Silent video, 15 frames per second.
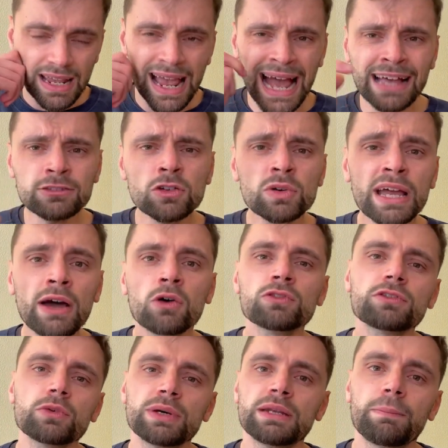As I'll get
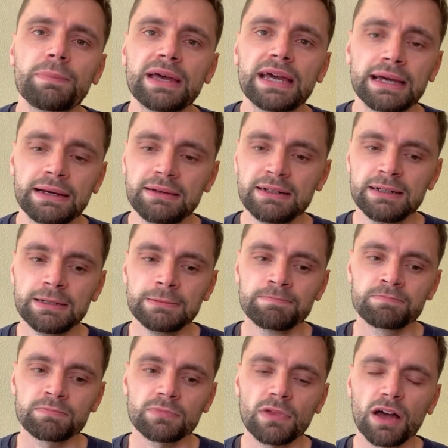onto in a bit,
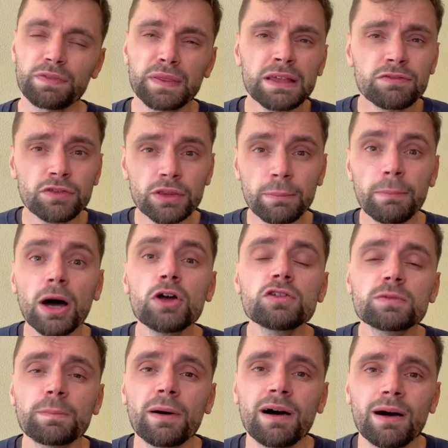I think for the
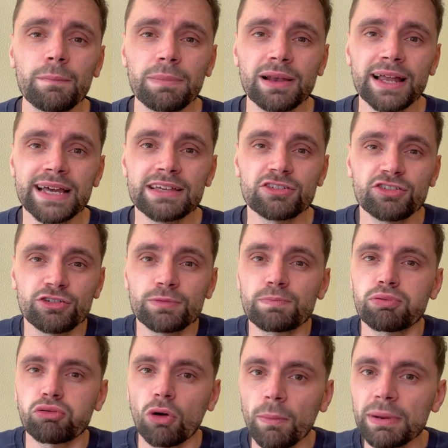most part, players should
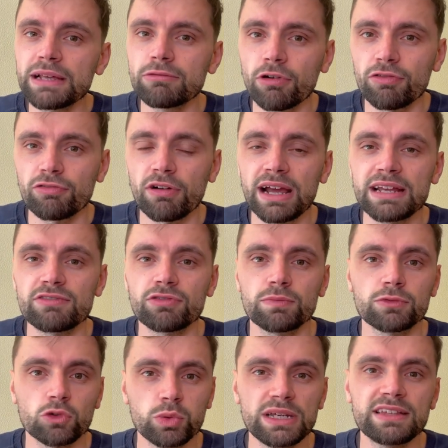probably refrain
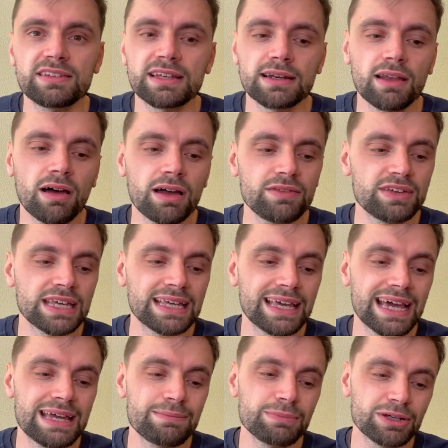from tweeting live
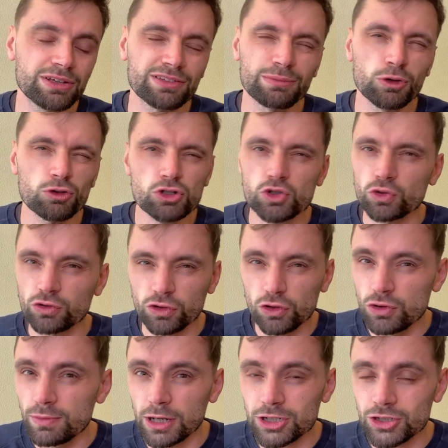in-game, because I'm not sure
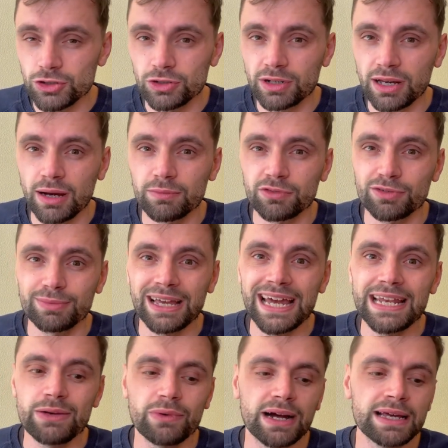too much good comes from it
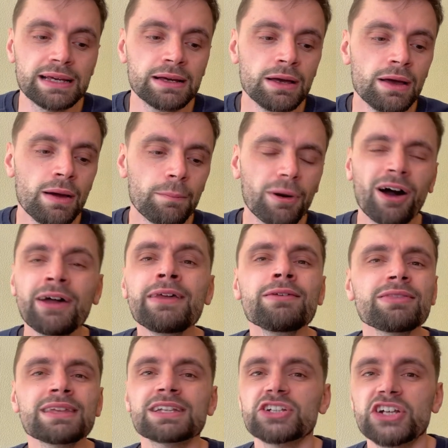anyway. But I
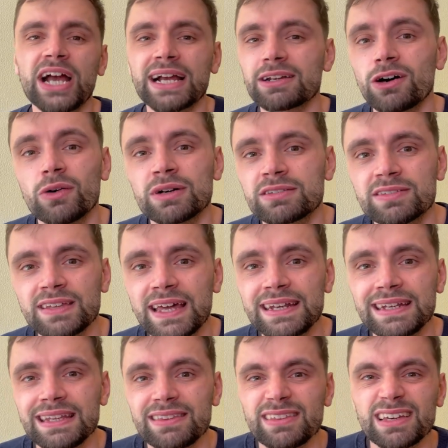don't think Jack Nowell has said
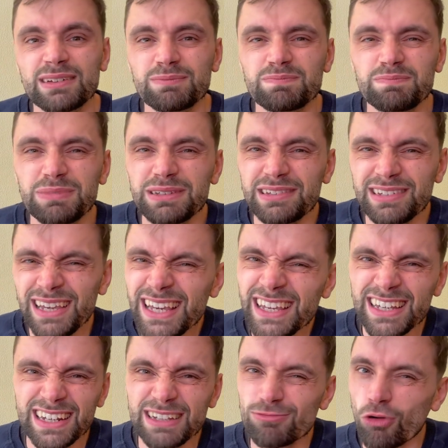anything
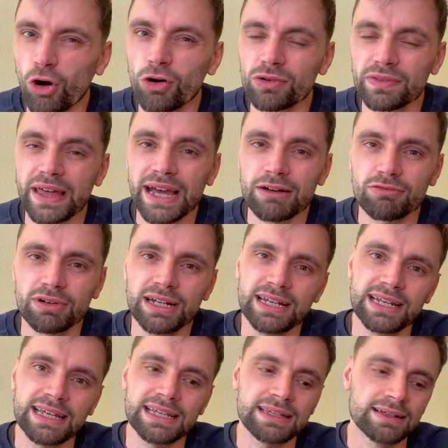particularly wrong there,
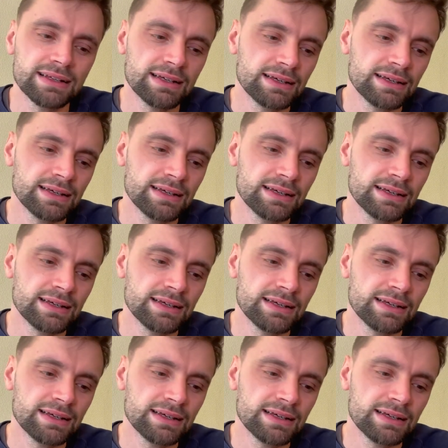really.